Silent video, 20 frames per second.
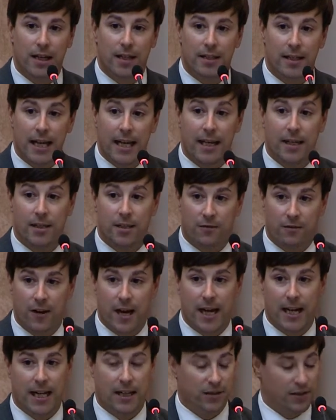debt to
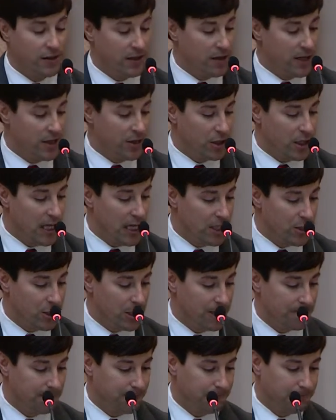finance their
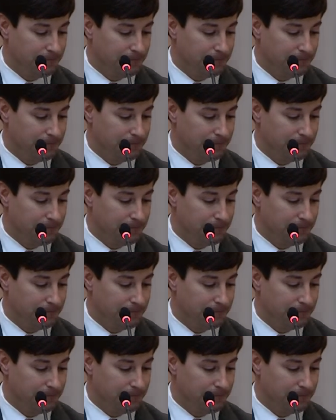education.